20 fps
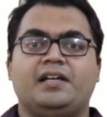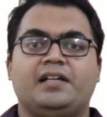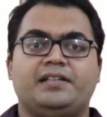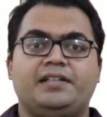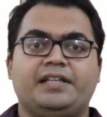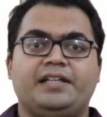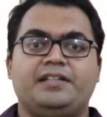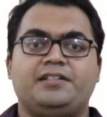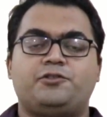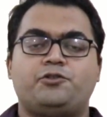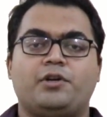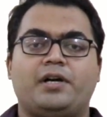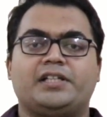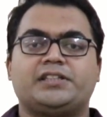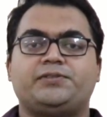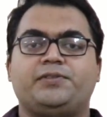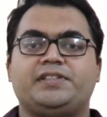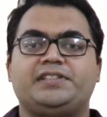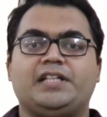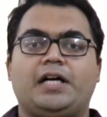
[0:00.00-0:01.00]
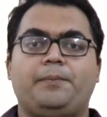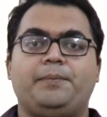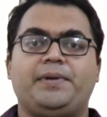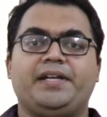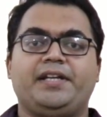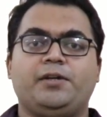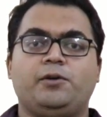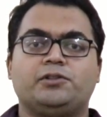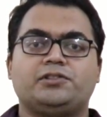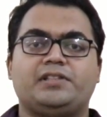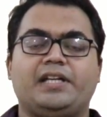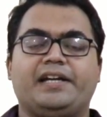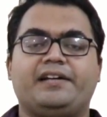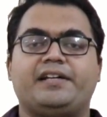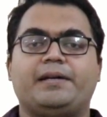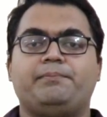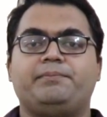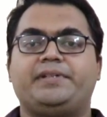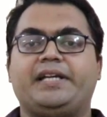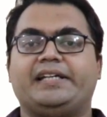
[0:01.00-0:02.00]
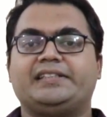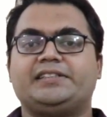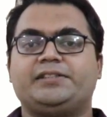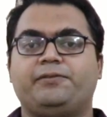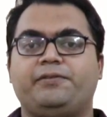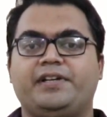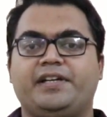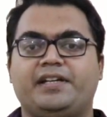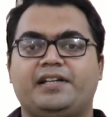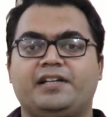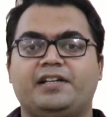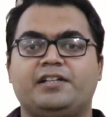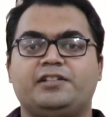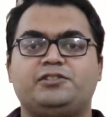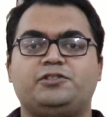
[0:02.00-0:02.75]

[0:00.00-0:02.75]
the drugs which are being used like remdesivir,